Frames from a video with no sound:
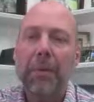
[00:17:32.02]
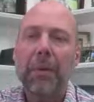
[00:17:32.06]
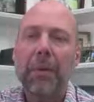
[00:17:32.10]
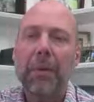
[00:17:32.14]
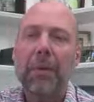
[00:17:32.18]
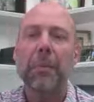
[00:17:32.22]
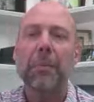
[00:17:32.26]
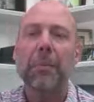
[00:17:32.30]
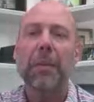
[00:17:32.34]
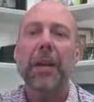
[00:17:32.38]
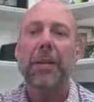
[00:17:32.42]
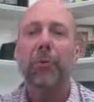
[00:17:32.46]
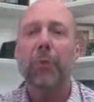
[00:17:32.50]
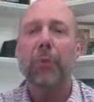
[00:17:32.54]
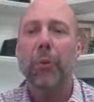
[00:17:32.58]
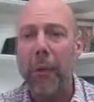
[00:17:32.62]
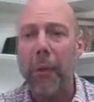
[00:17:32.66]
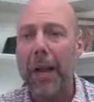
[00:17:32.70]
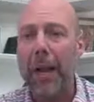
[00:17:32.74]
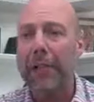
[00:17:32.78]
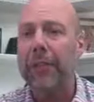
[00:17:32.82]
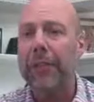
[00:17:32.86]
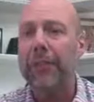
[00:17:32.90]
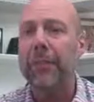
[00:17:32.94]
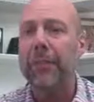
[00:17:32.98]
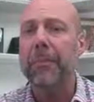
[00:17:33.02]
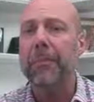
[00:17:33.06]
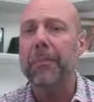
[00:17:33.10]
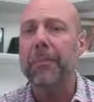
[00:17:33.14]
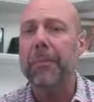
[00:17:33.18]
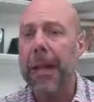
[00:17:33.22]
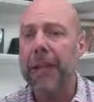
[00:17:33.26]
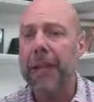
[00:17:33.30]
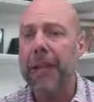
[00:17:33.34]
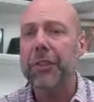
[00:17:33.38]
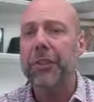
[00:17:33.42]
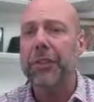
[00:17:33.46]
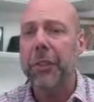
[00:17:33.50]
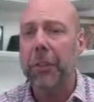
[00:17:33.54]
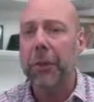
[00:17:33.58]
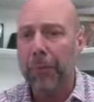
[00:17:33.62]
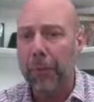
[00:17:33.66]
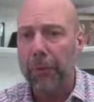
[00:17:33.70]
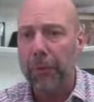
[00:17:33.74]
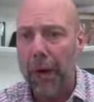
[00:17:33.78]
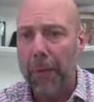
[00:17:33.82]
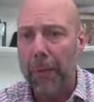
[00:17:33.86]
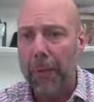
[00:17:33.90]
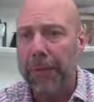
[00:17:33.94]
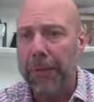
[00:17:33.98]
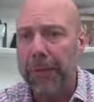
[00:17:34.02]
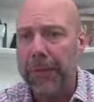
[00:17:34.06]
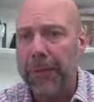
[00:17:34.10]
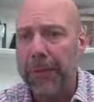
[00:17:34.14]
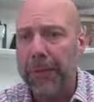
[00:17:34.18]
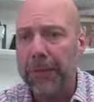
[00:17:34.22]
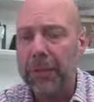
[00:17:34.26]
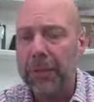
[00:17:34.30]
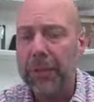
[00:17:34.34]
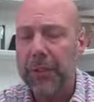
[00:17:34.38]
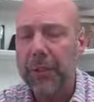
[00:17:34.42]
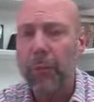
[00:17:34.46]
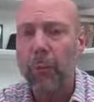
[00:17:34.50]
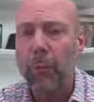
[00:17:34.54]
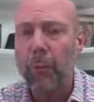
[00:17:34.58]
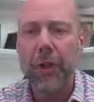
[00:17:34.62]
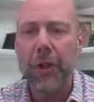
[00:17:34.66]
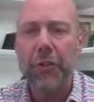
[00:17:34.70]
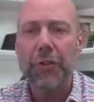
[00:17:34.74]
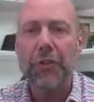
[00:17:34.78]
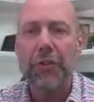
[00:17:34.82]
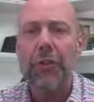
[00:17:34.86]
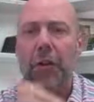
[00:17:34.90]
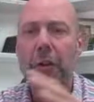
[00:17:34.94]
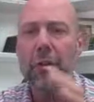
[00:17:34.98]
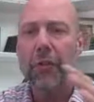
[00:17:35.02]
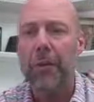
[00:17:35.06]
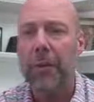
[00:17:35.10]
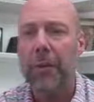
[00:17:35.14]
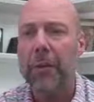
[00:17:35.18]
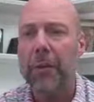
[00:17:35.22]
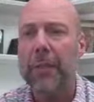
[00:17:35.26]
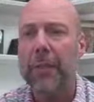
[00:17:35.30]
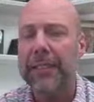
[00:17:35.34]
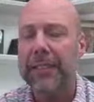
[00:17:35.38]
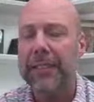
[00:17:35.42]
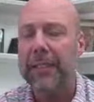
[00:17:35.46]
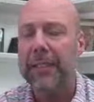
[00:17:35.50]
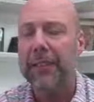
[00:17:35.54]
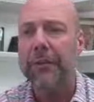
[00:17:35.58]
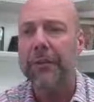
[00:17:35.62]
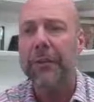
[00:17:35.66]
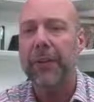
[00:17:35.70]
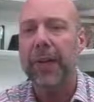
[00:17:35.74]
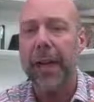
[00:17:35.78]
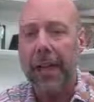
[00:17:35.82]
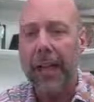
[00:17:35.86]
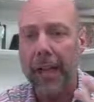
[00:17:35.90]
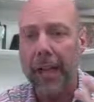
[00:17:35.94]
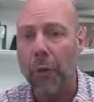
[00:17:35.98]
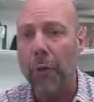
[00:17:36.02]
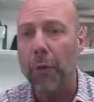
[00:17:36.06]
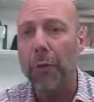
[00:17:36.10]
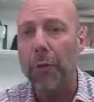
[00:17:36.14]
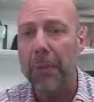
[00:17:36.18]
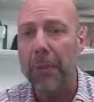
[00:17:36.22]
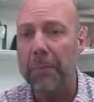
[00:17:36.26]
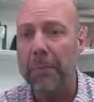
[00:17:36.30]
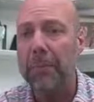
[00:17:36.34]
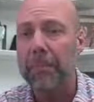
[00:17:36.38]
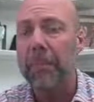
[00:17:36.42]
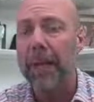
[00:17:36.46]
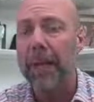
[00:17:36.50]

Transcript: by somebody proactively managing your properties, watching over them as if I own them